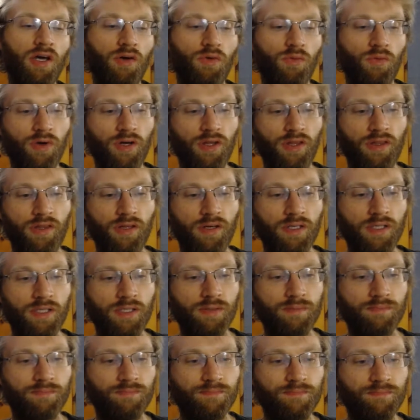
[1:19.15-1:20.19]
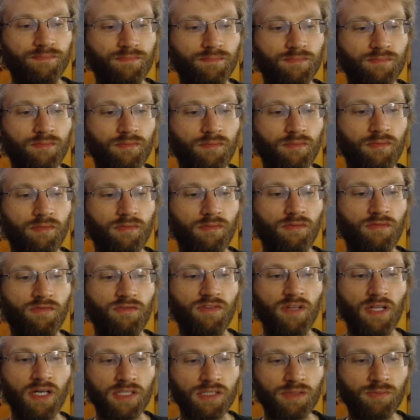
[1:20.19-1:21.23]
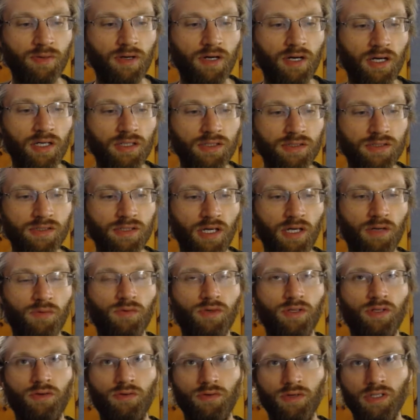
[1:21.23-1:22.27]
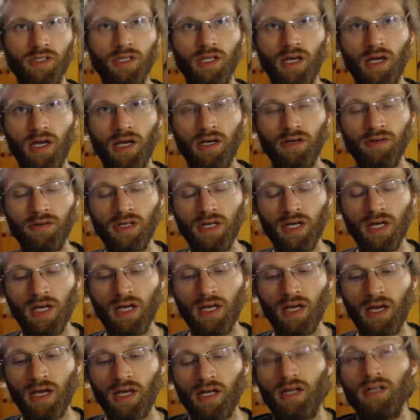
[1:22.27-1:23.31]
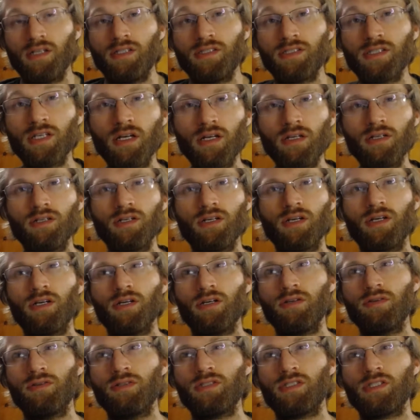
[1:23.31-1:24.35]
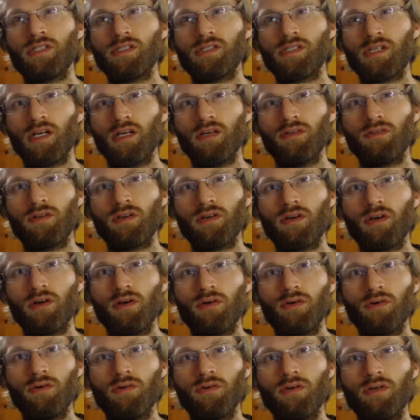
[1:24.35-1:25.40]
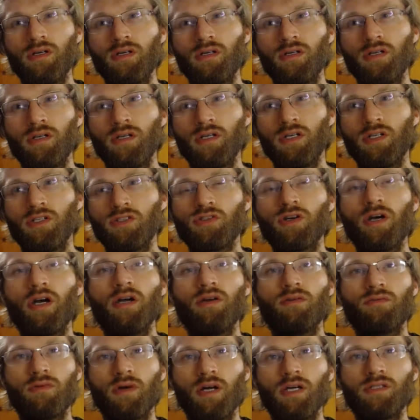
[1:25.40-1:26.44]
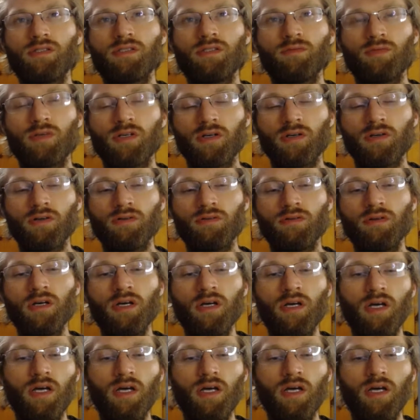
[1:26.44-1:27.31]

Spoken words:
With Flexbox and with grid layout. And I decided to go and just hit the code, try and write some code.